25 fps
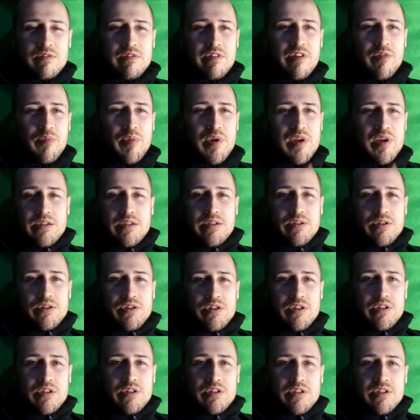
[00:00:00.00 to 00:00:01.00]
I've been
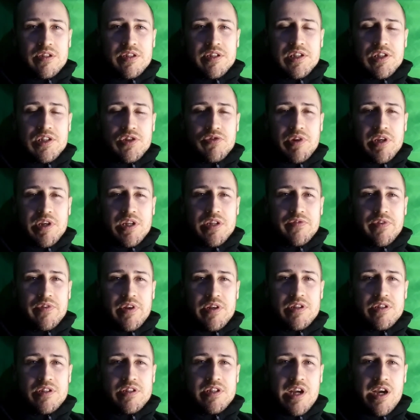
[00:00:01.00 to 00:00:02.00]
such a strict
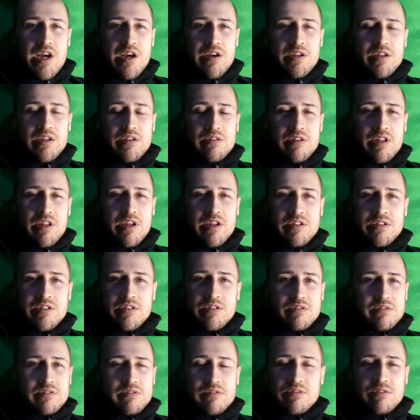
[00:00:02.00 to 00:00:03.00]
vegetarian
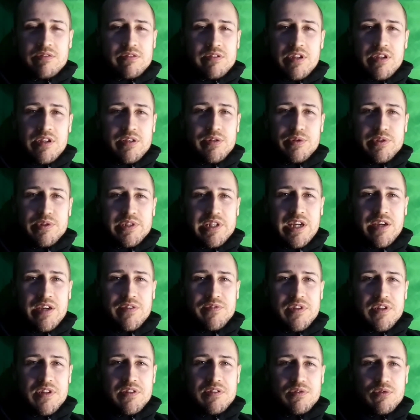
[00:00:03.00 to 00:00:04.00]
that I don't
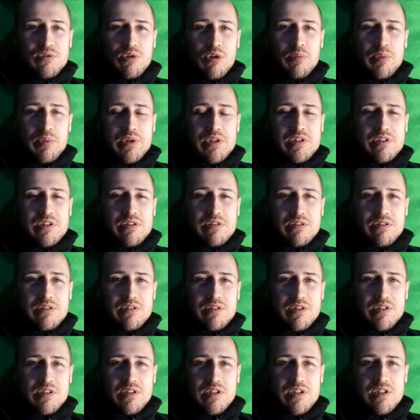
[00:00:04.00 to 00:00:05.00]
have this dormant
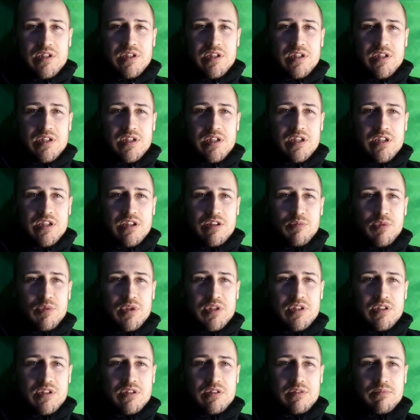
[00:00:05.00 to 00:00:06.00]
CJD in me
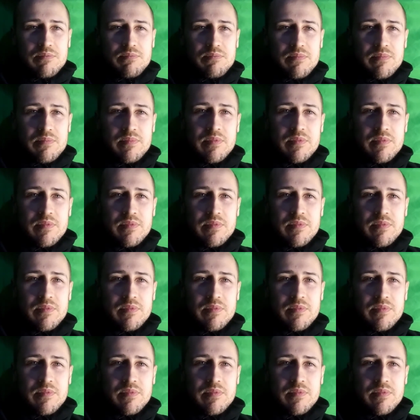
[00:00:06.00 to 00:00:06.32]
system.